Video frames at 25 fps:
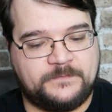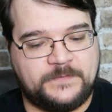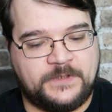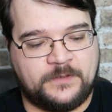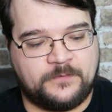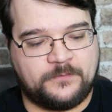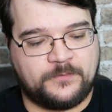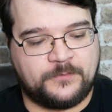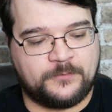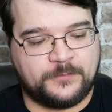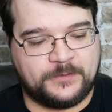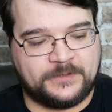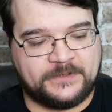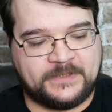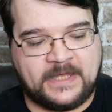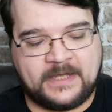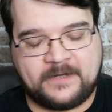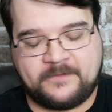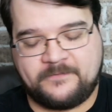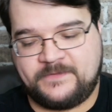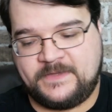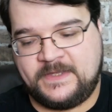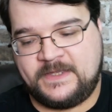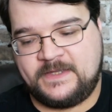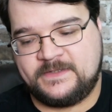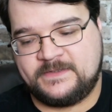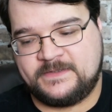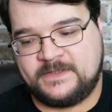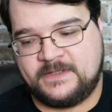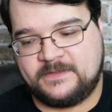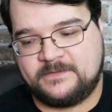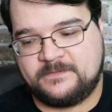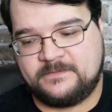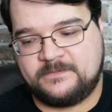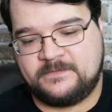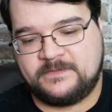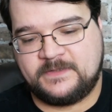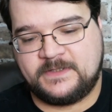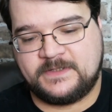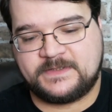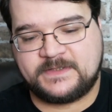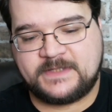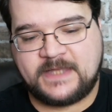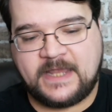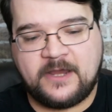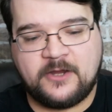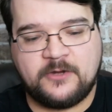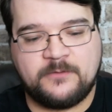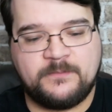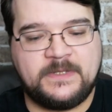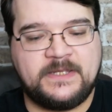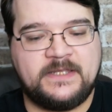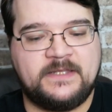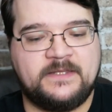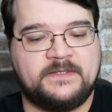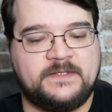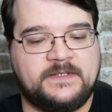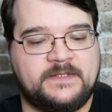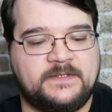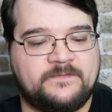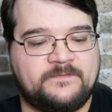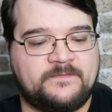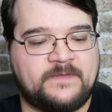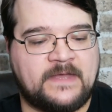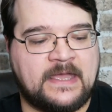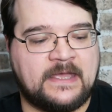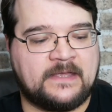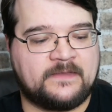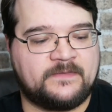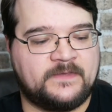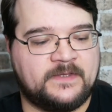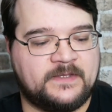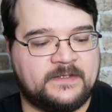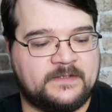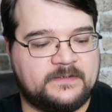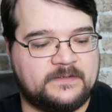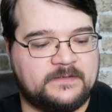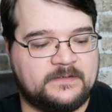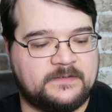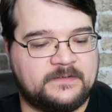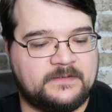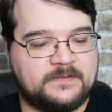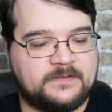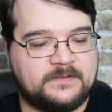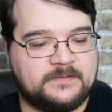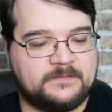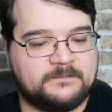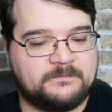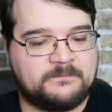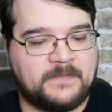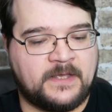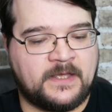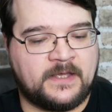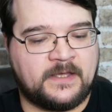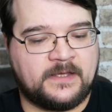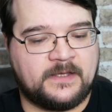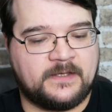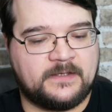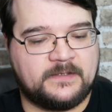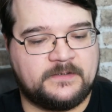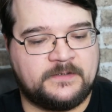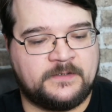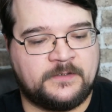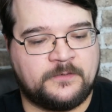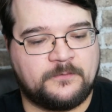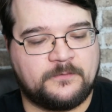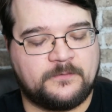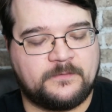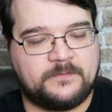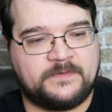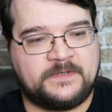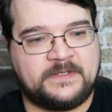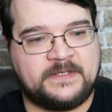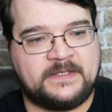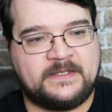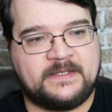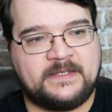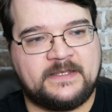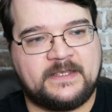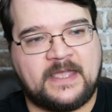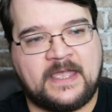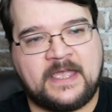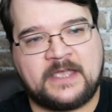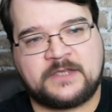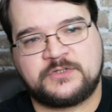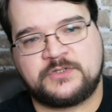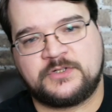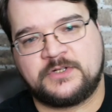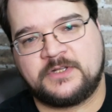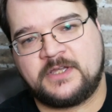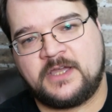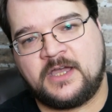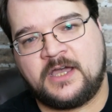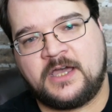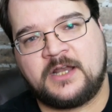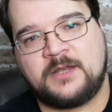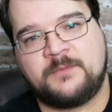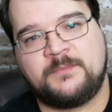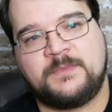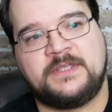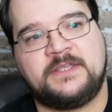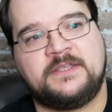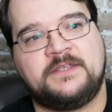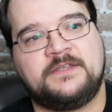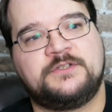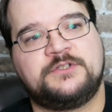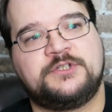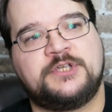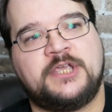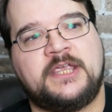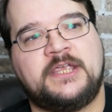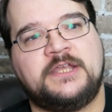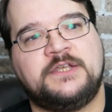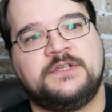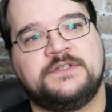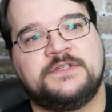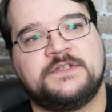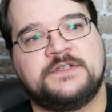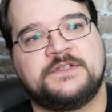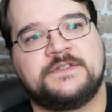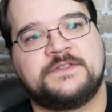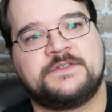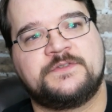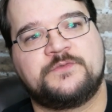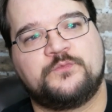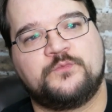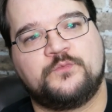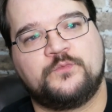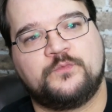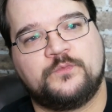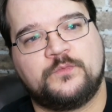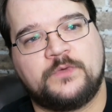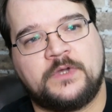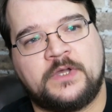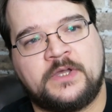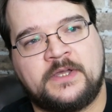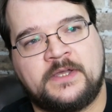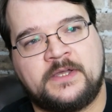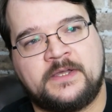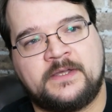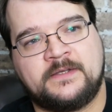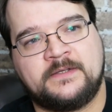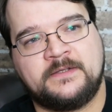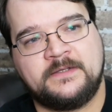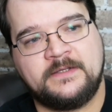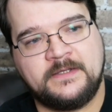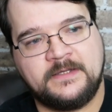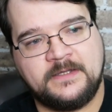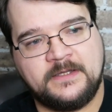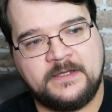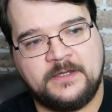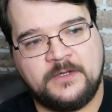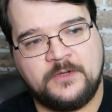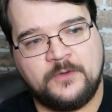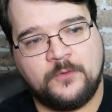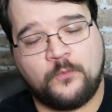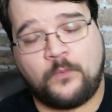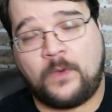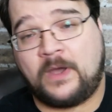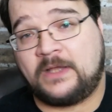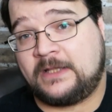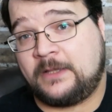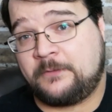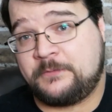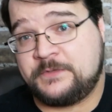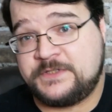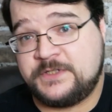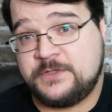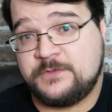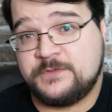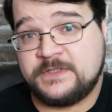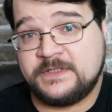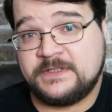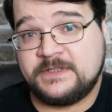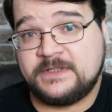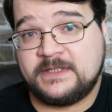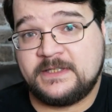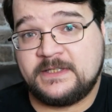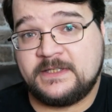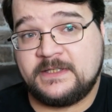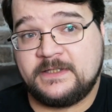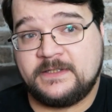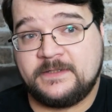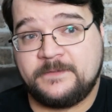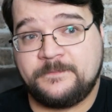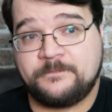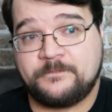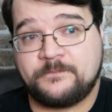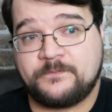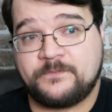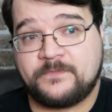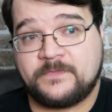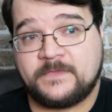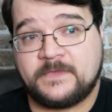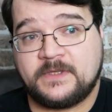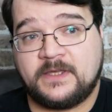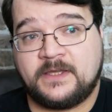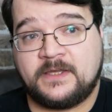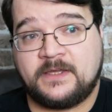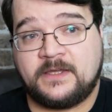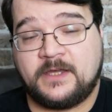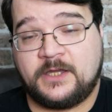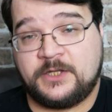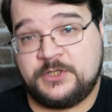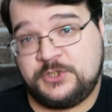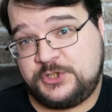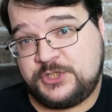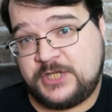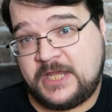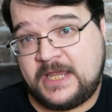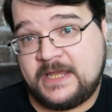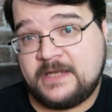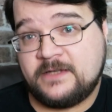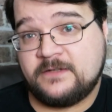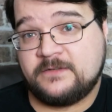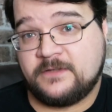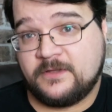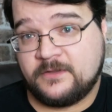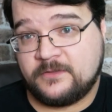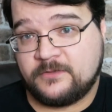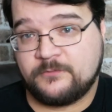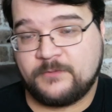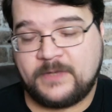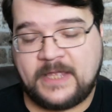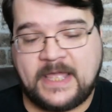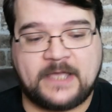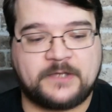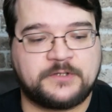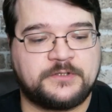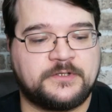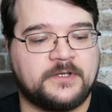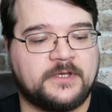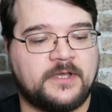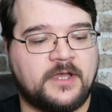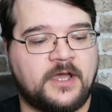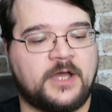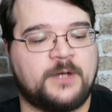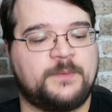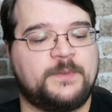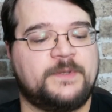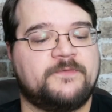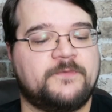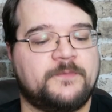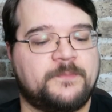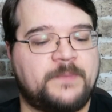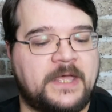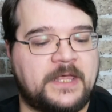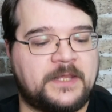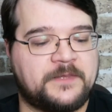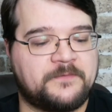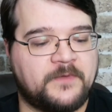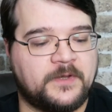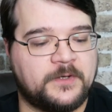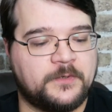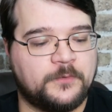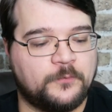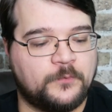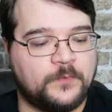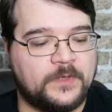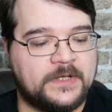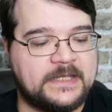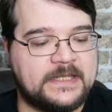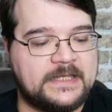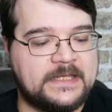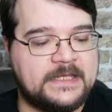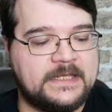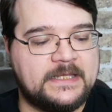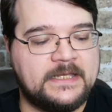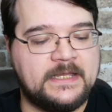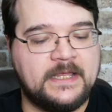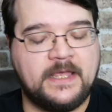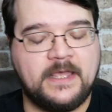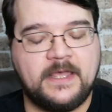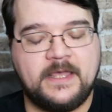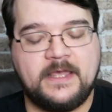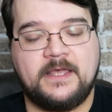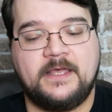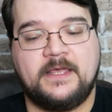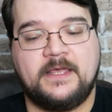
You know, there were a lot of things that scared me. The fact that you know, the action economy changes. While I was using the Unchained, the 3-action economy for Pathfinder 1E,